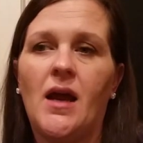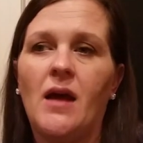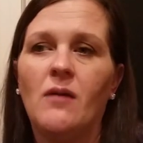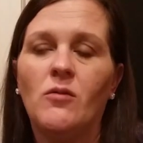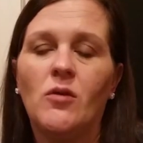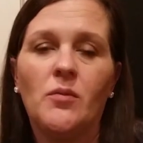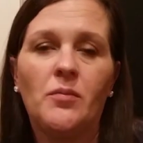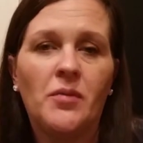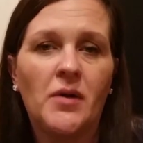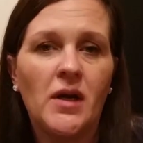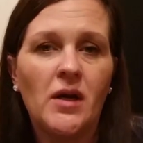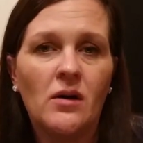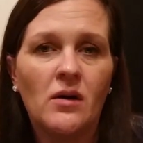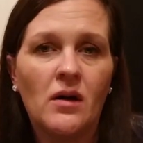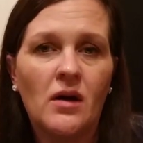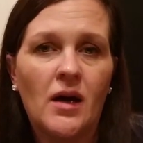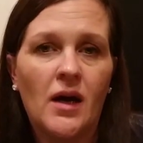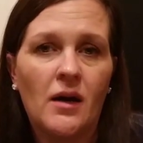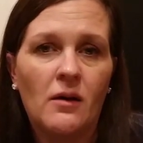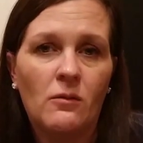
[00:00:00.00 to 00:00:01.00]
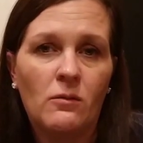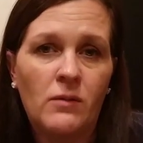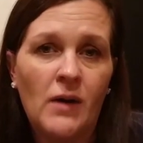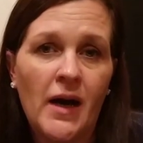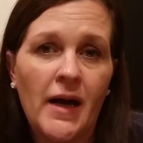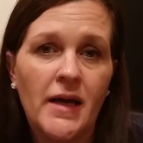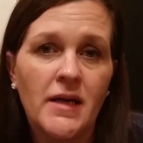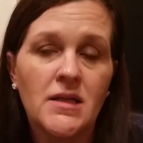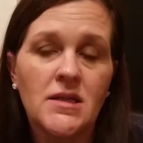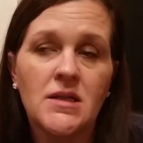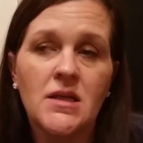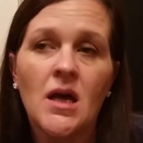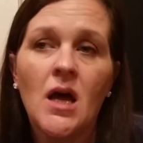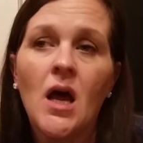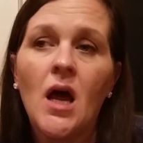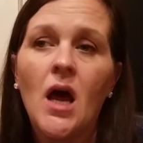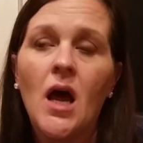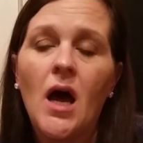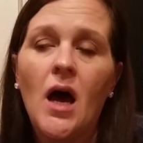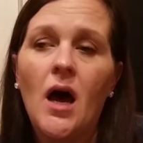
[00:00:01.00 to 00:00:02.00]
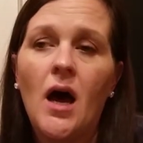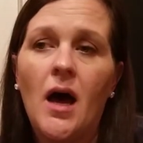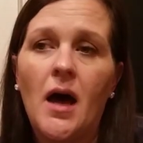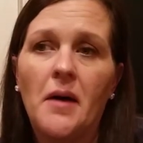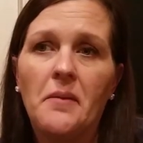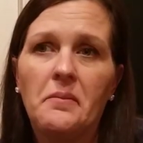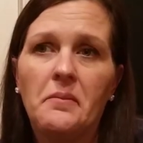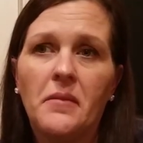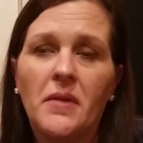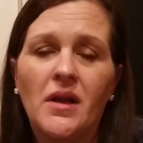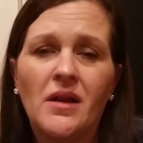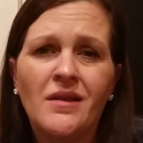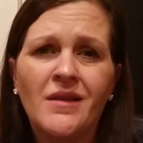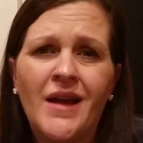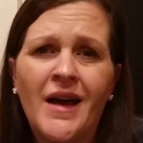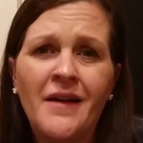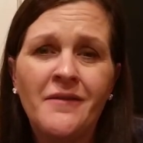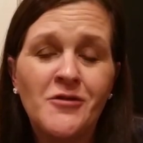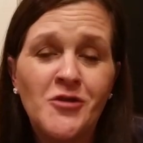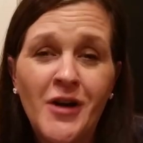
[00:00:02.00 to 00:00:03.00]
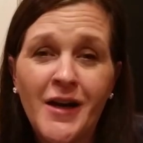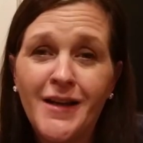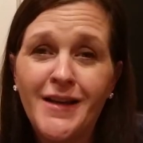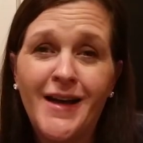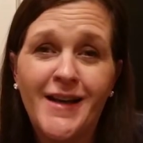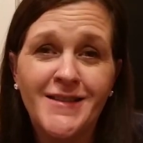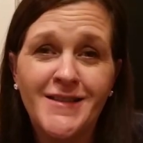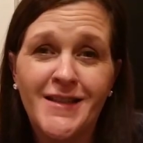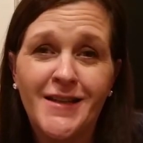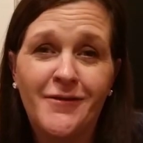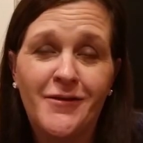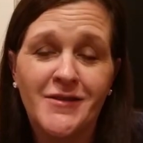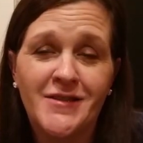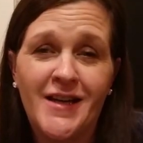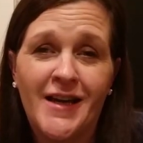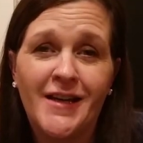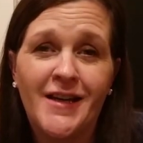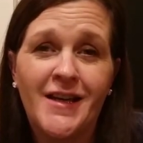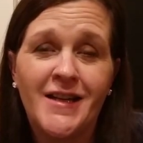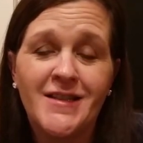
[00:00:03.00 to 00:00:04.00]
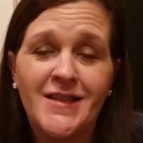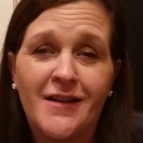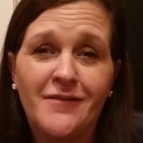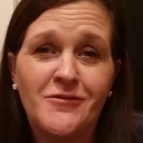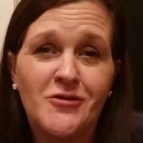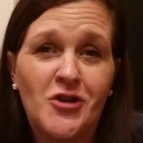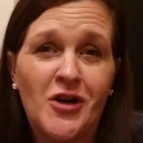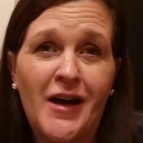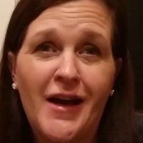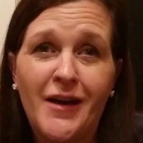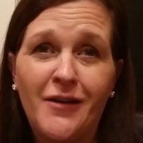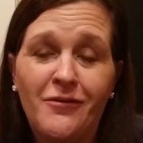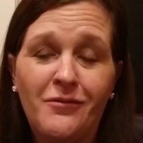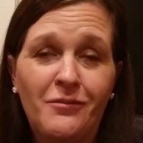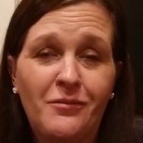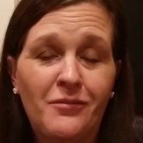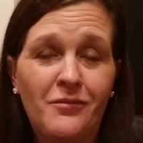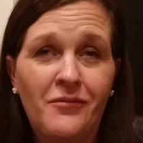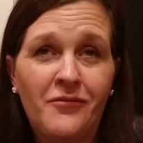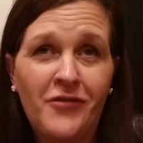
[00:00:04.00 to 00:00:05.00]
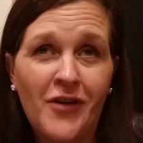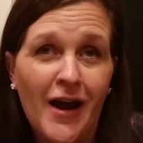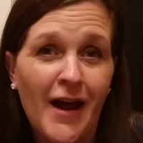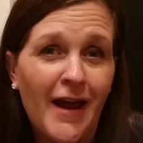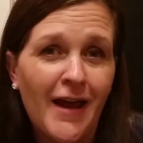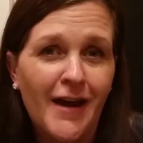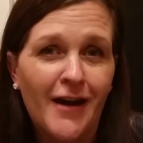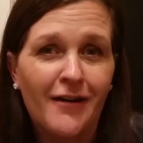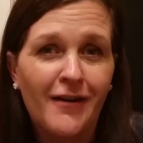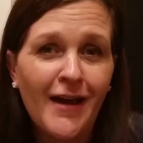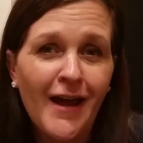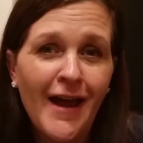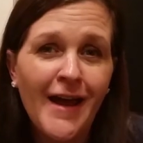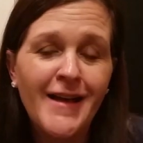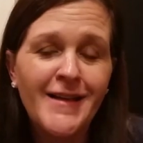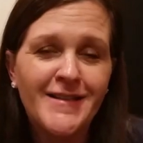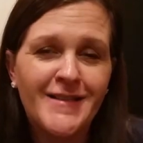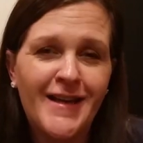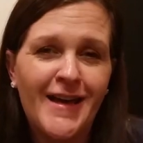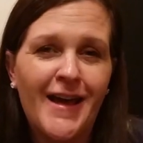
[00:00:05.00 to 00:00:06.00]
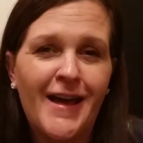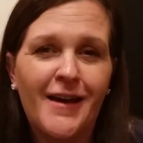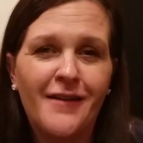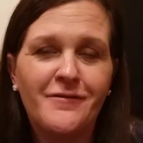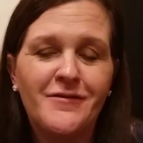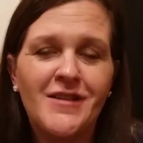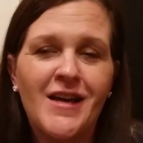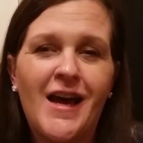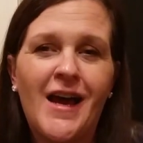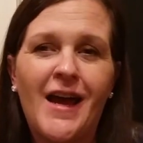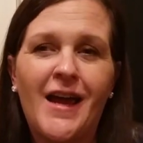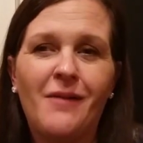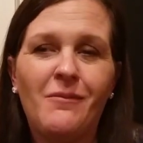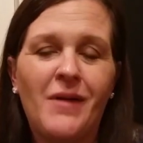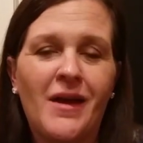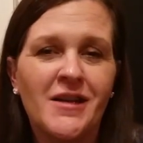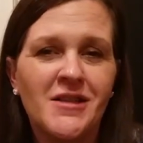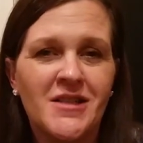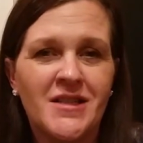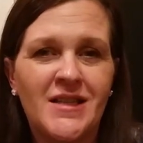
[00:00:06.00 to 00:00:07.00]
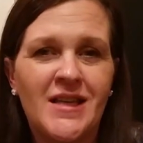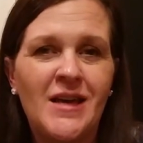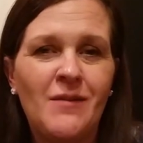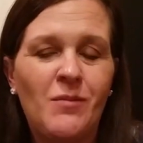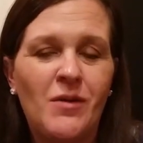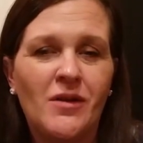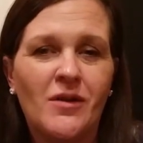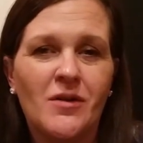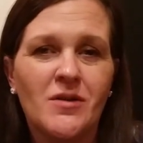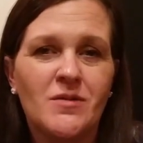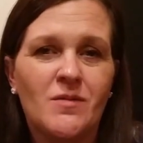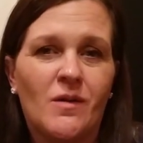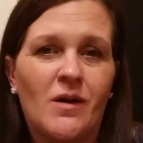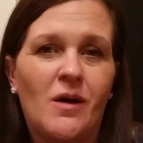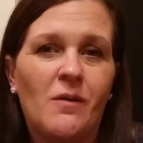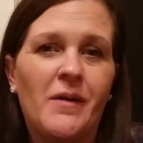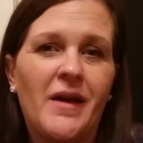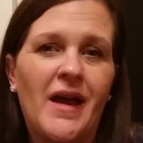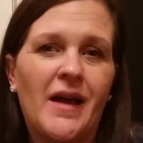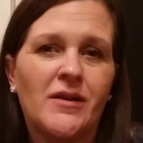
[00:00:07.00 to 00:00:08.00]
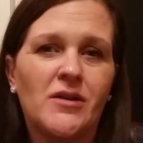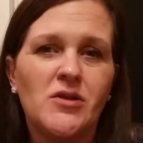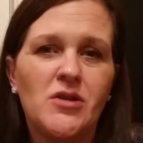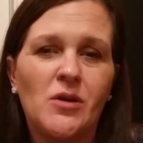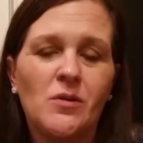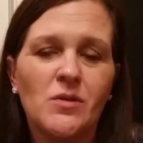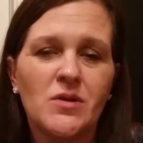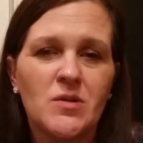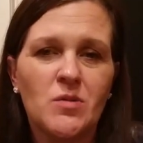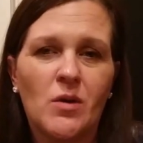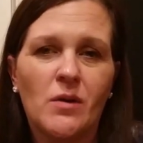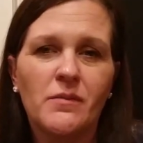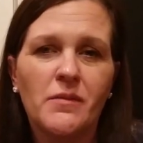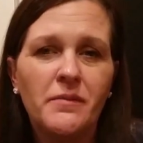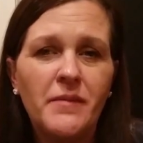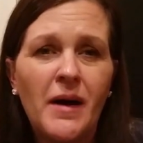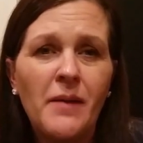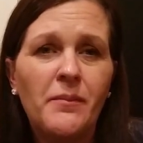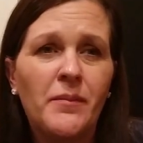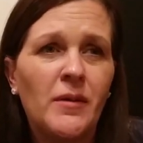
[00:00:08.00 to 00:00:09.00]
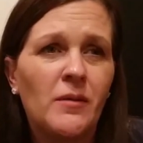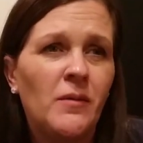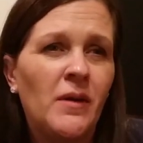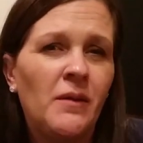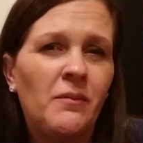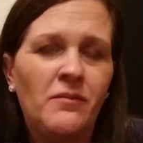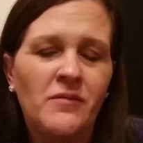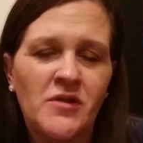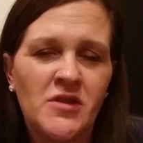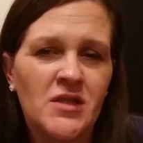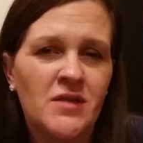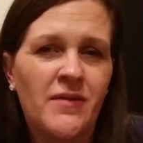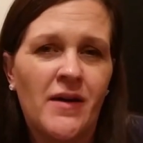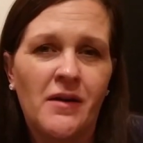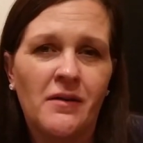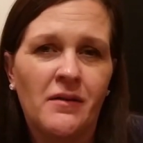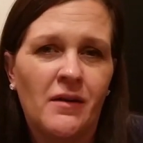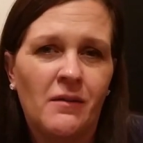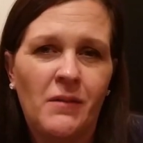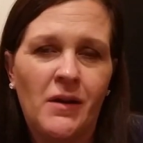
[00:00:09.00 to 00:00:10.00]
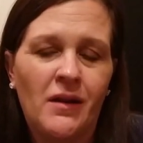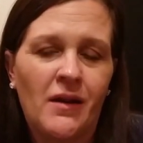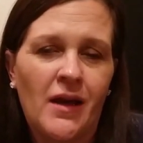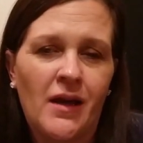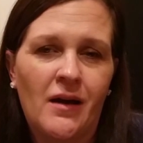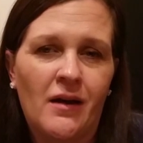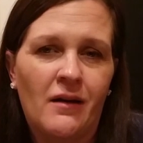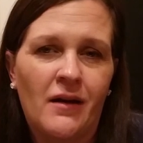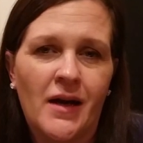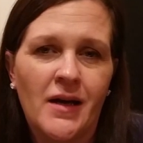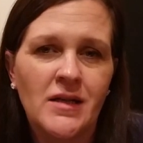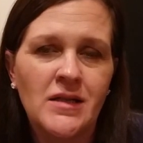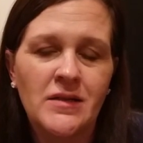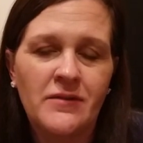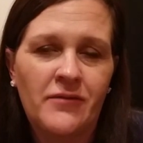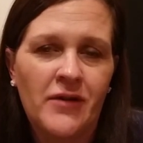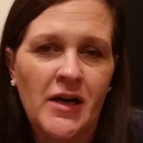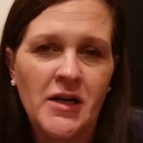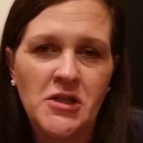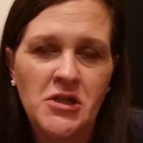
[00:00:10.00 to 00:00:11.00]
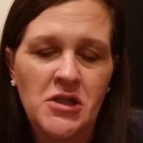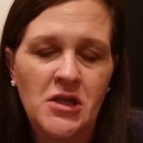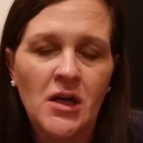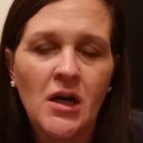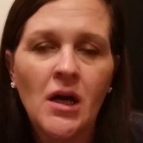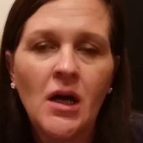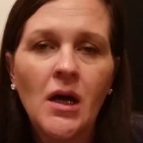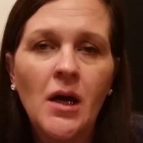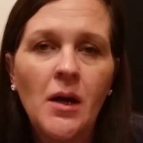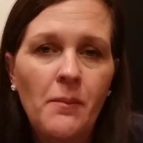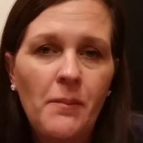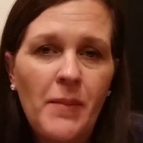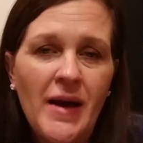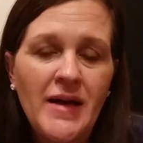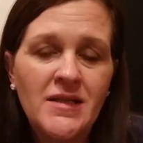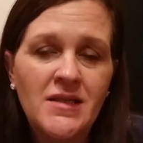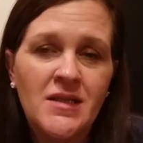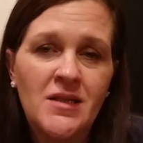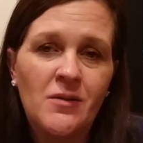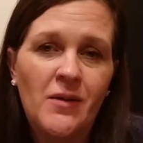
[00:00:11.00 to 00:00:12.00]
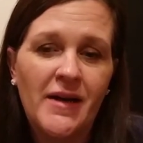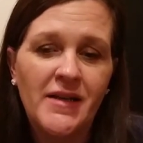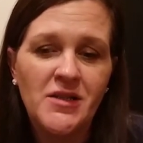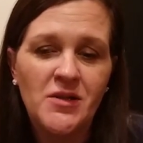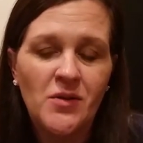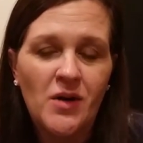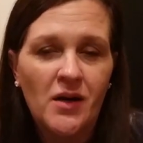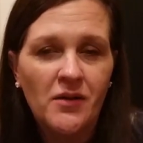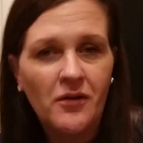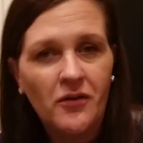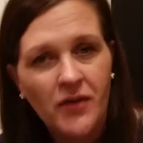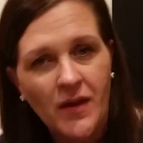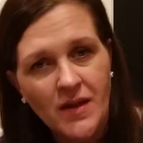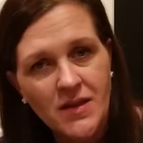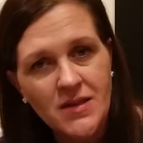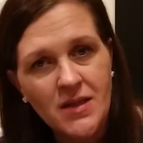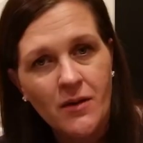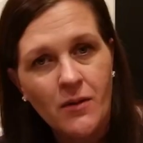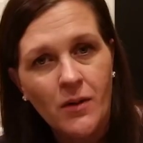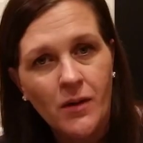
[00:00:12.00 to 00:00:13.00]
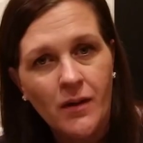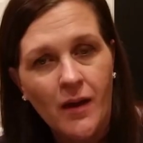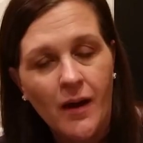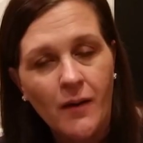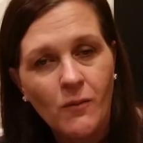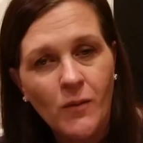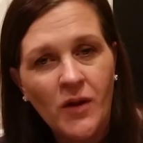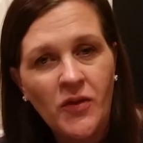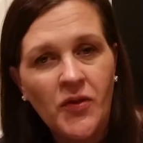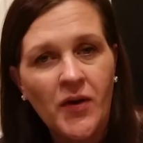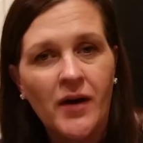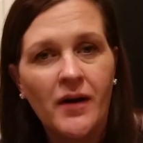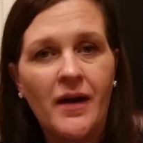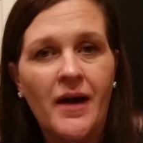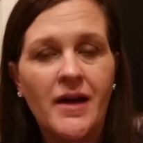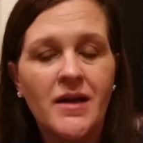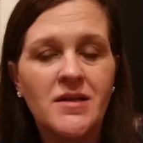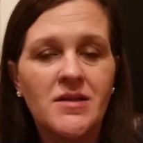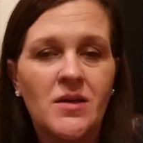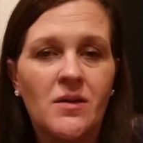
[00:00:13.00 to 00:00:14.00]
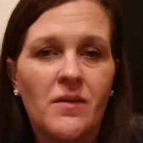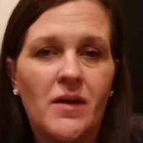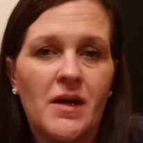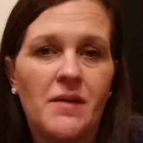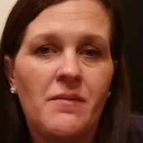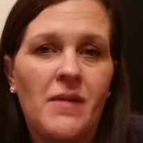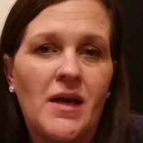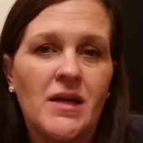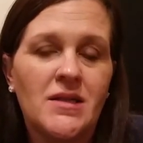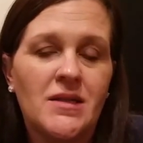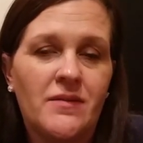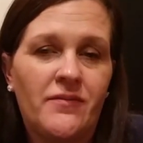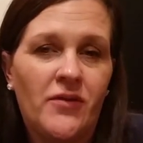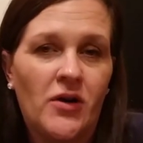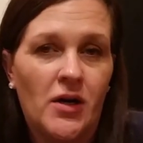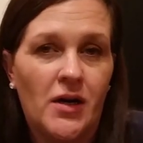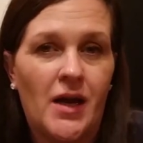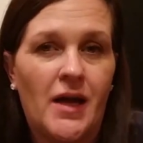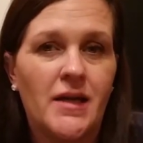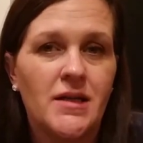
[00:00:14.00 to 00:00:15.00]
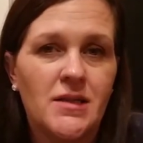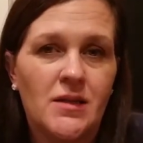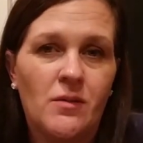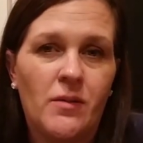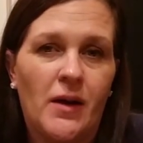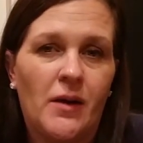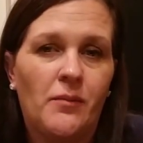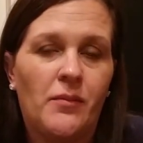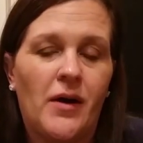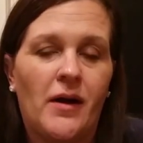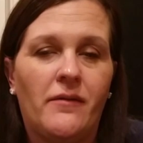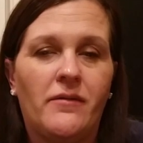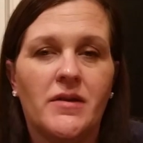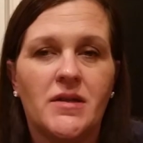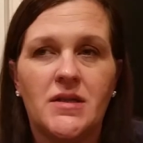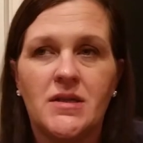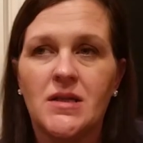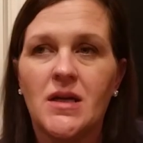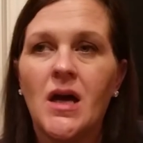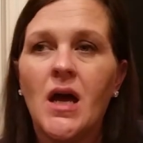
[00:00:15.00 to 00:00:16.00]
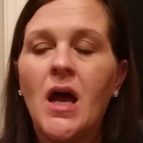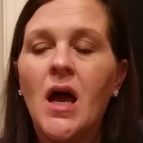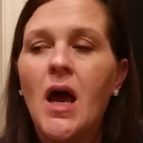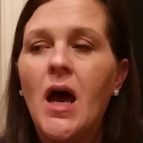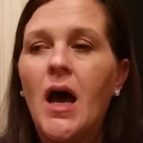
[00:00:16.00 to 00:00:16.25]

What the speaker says: I will pre-cook our rice. I've tried lots of different techniques. I've tried frying our eggs ahead of time and just keeping those where all we had to do was warm them up, but we just found that we like our eggs fresh best, so I do all the things that go along with our eggs so that it makes for a nice quick breakfast.